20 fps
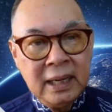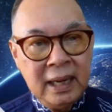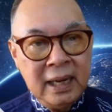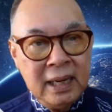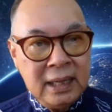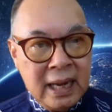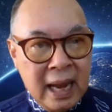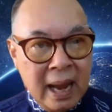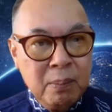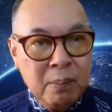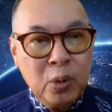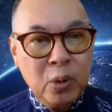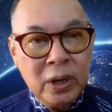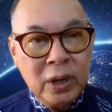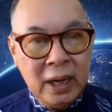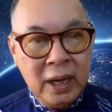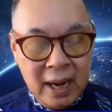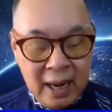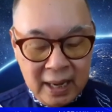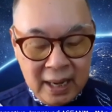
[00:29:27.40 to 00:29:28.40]
But in
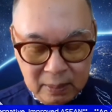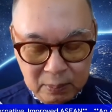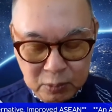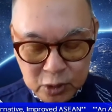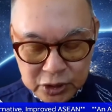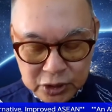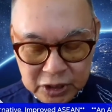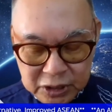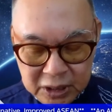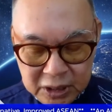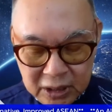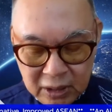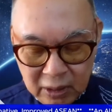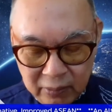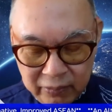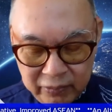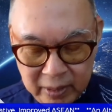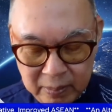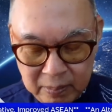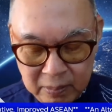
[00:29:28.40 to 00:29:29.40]
Cambodia, the
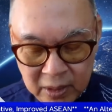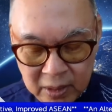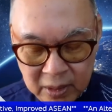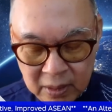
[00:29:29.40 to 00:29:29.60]
position of